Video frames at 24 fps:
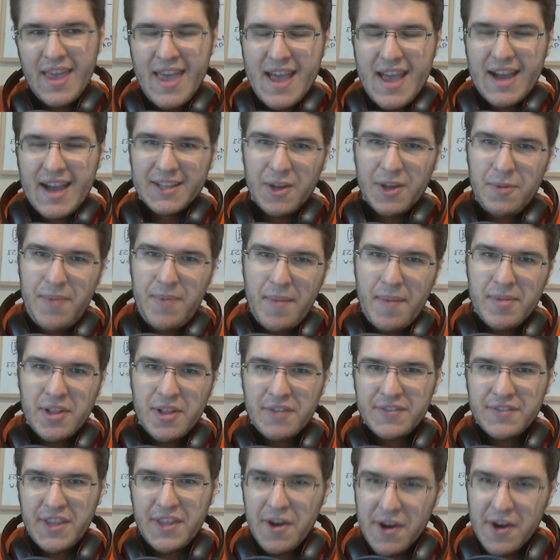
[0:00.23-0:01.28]
Hello people
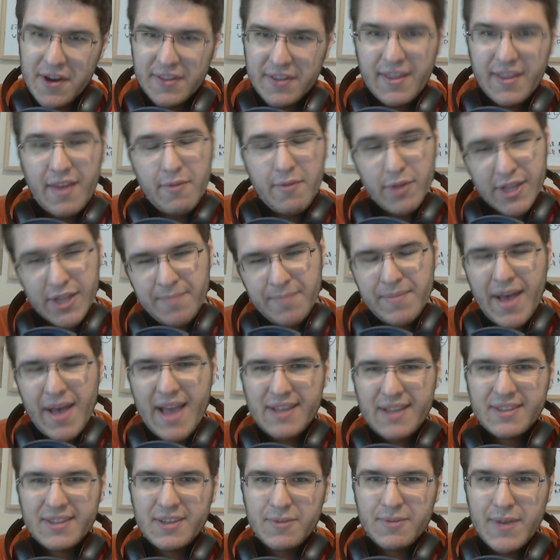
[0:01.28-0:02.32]
of the earth and welcome
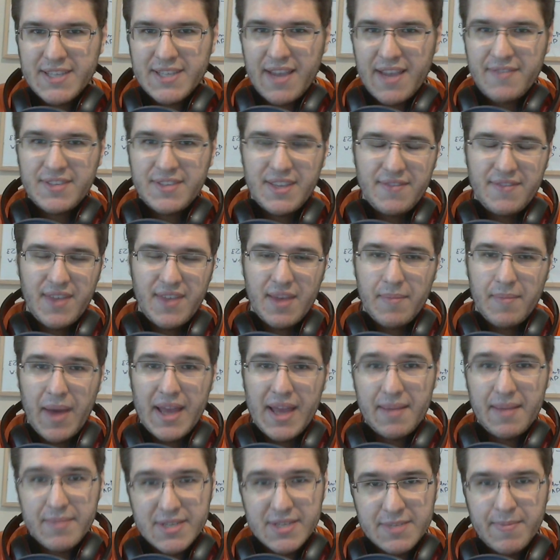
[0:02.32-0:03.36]
back to QuickSaveTV. My
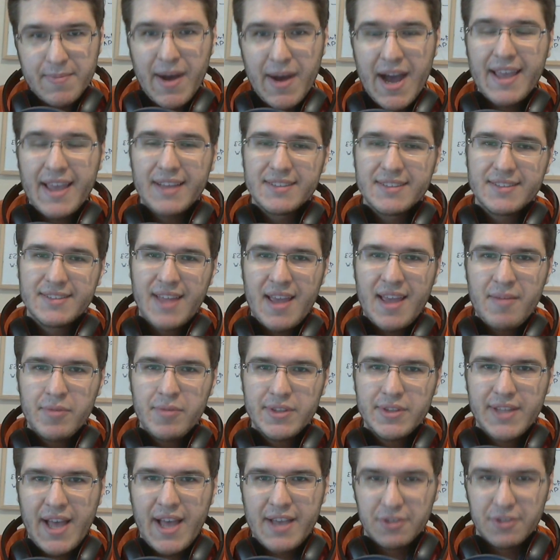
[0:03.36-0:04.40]
name is Mike and today I
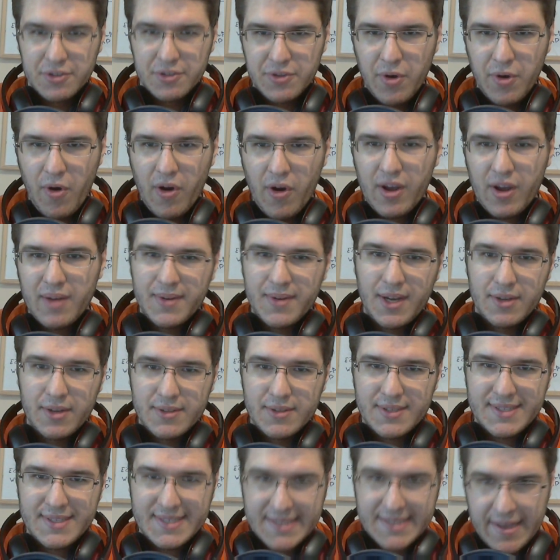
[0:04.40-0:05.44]
would like to talk
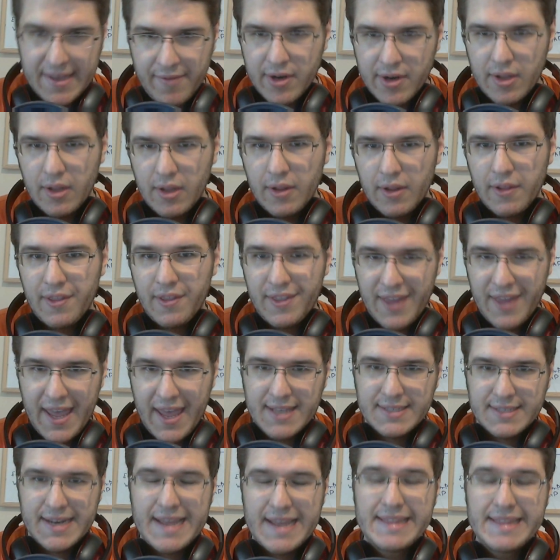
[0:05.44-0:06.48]
about several
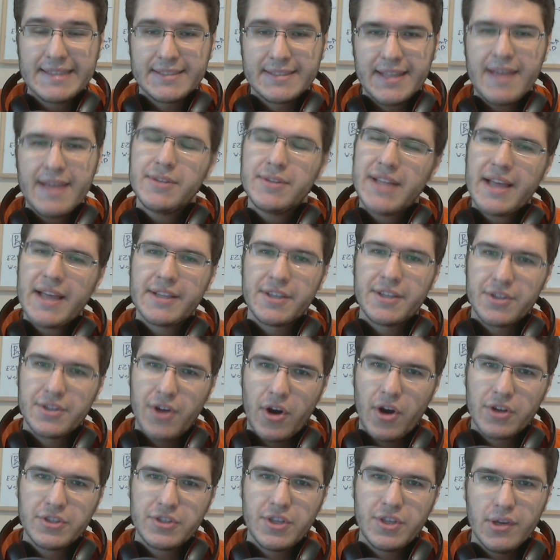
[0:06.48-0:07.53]
things, right? Today I would like to
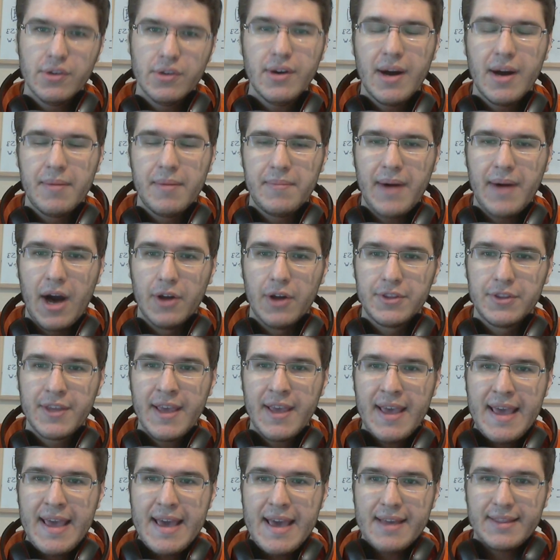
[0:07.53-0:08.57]
talk to you about
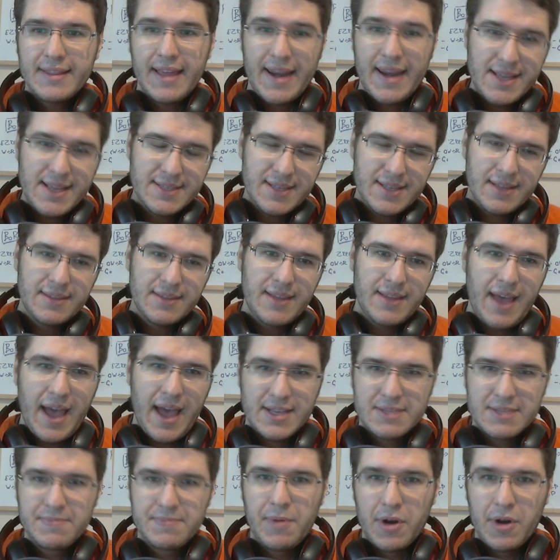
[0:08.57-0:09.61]
the recent
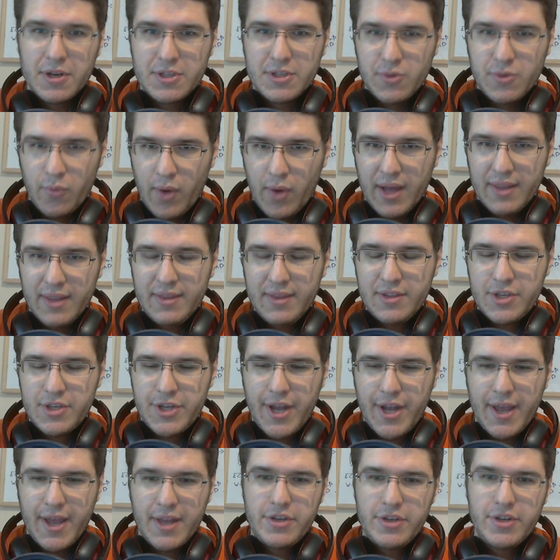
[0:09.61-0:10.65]
Xbox One
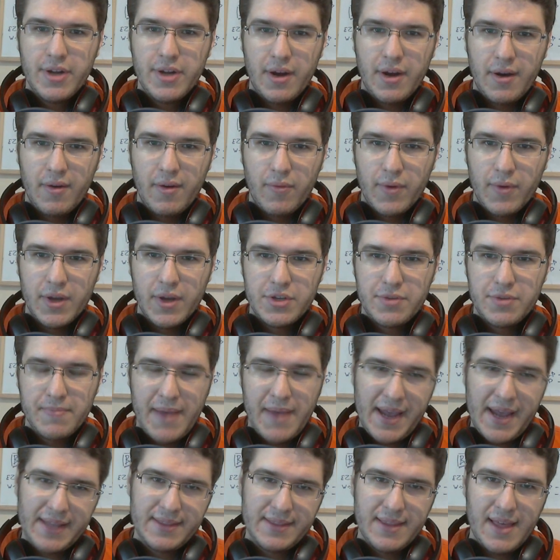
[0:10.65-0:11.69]
change, which
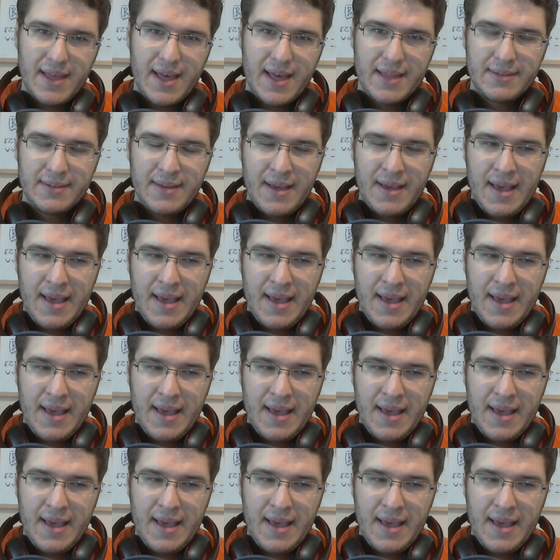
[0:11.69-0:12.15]
made that